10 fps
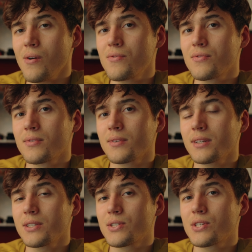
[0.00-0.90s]
off,
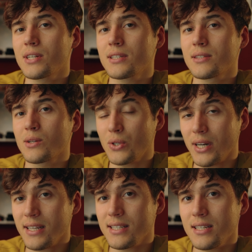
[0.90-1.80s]
is just
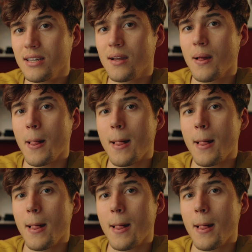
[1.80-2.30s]
crazy,